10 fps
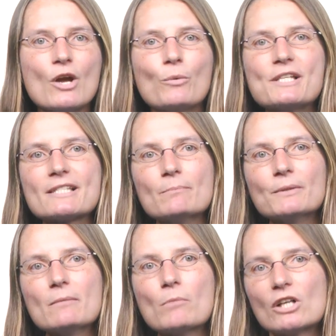We
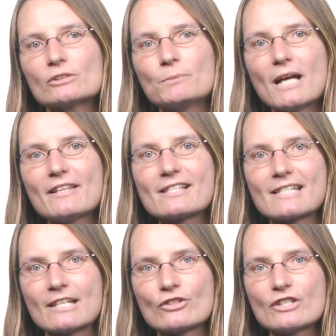simply multiply the
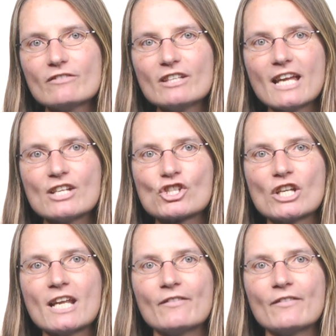standard deviation